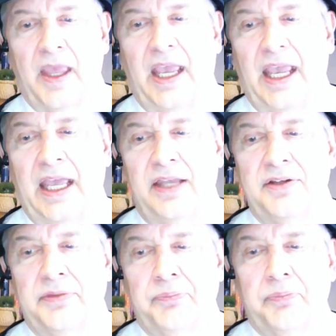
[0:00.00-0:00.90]
And
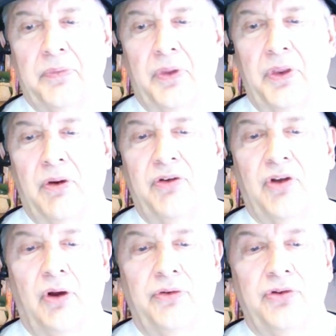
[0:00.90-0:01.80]
there is
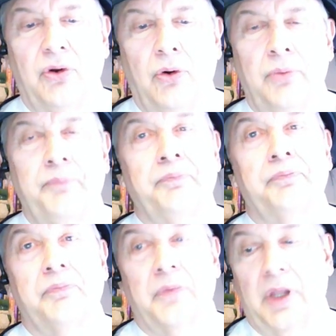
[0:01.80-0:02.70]
also
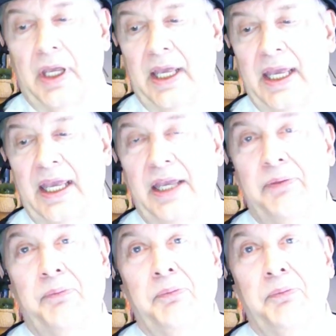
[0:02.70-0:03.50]
a